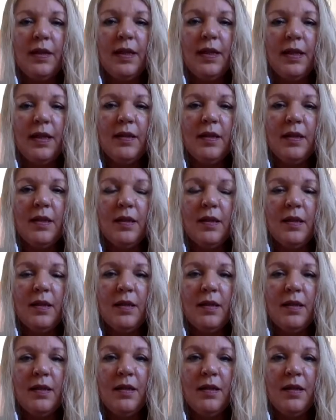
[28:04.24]

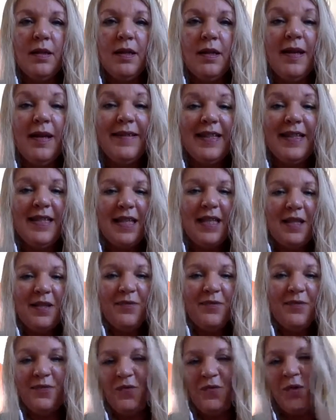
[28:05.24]
that's it
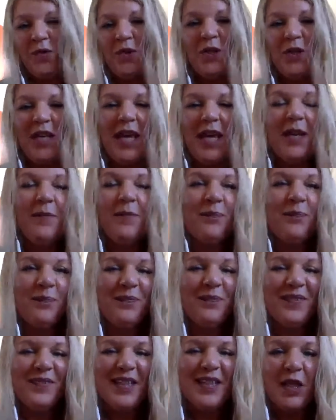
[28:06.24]
for today.
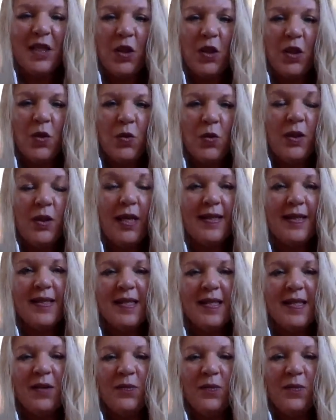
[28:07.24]
See you
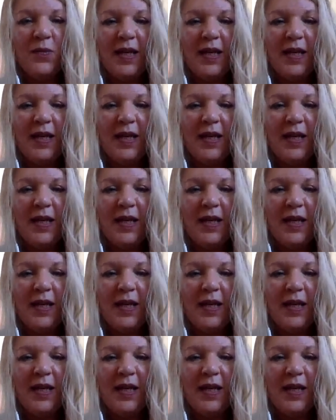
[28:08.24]
next week.